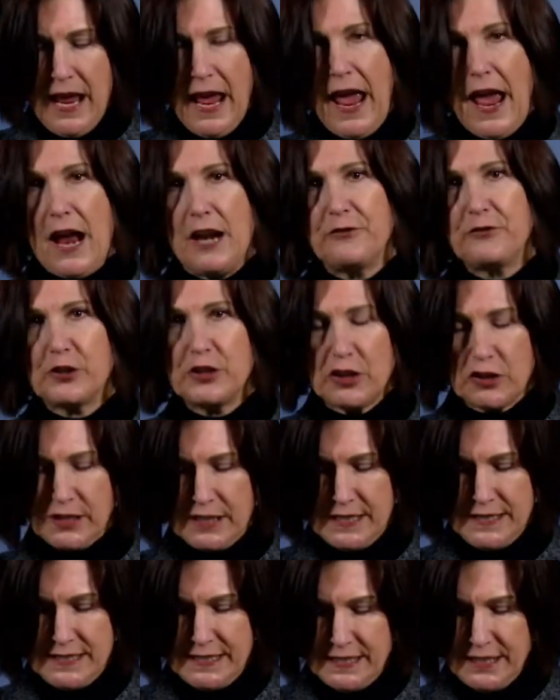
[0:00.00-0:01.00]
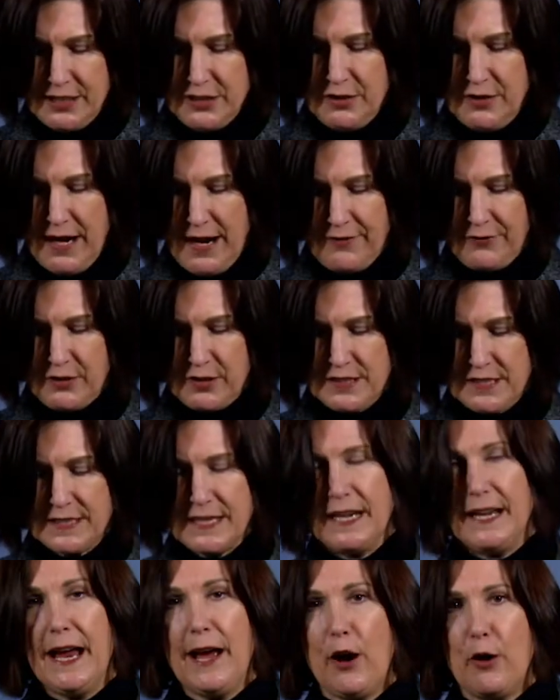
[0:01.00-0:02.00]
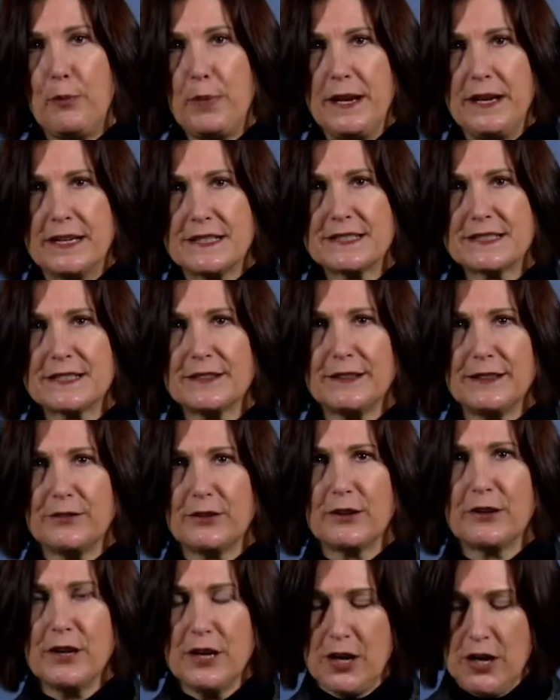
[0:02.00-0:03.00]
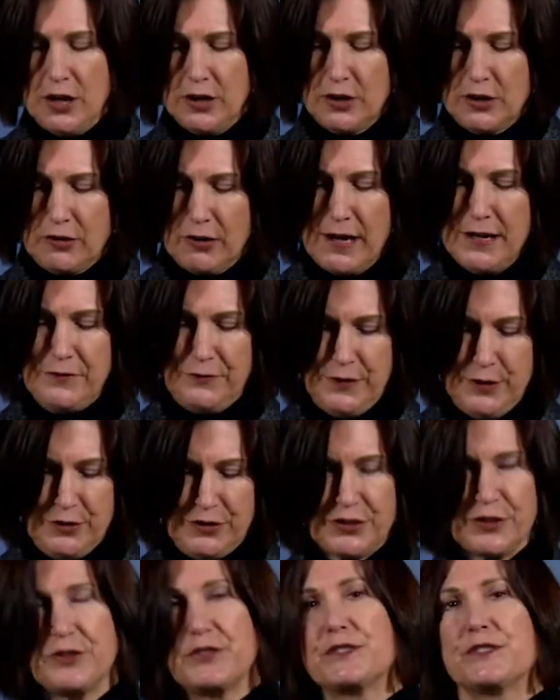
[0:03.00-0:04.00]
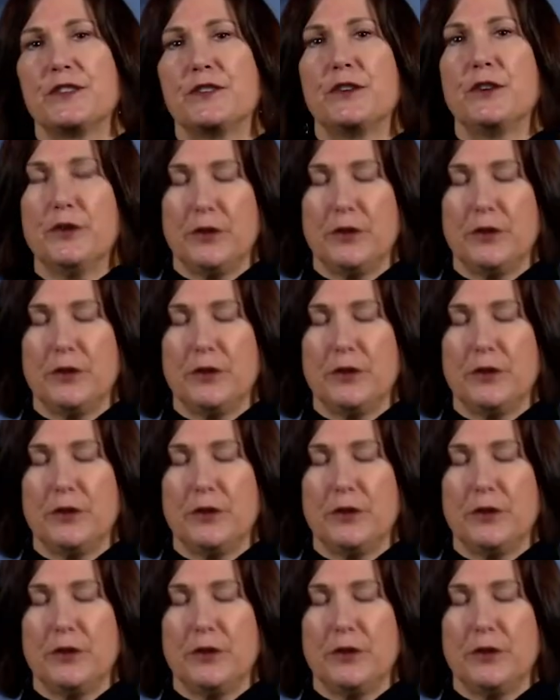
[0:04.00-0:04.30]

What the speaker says: and for your continued efforts in helping us deliver great futures